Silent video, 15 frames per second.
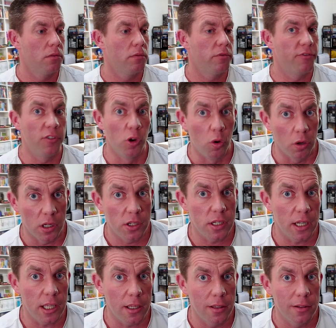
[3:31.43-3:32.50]

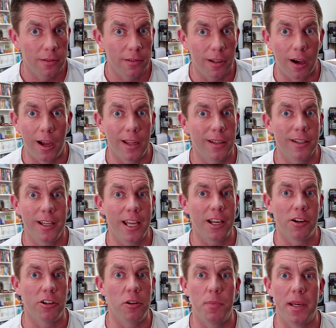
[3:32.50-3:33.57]
flawlessly. Like,
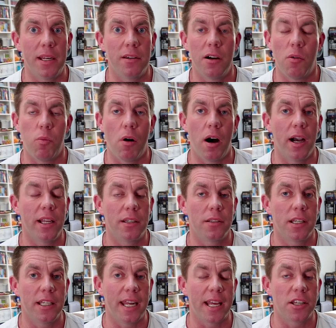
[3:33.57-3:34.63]
it could have been a wired
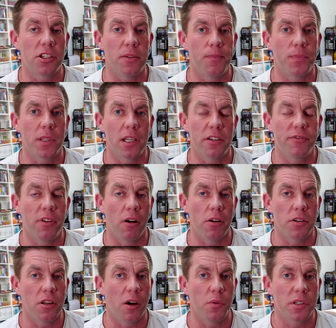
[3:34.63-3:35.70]
connection as far
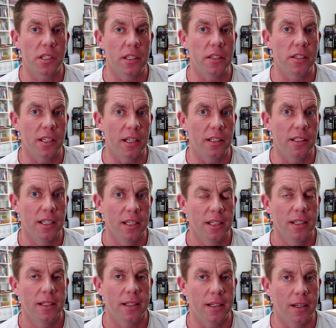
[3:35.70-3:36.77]
as I was concerned.
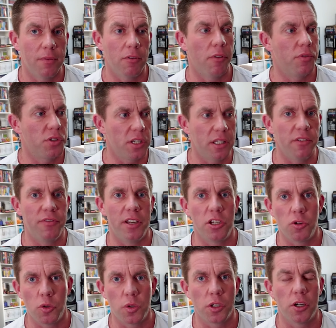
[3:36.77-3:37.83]
Obviously, the
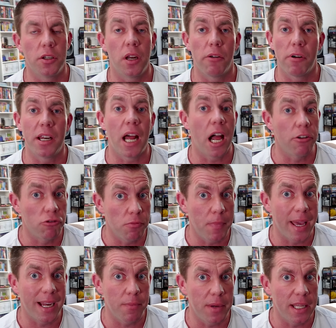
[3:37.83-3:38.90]
visuals are good. I run 100
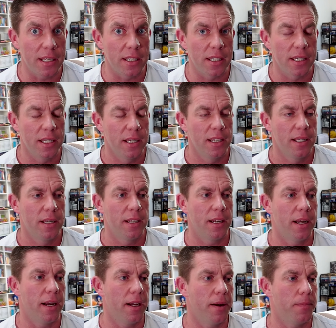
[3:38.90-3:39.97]
megabits,
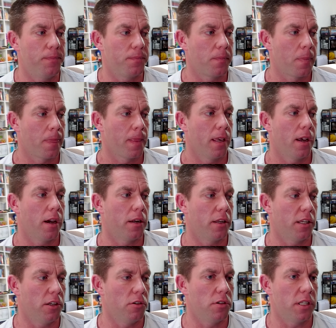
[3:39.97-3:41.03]
and I
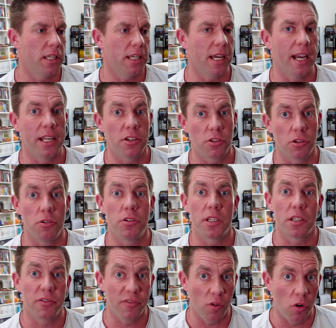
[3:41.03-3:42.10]
use the
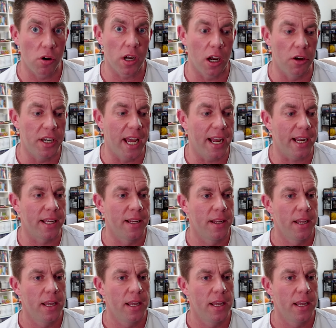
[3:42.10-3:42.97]
H.264 codec,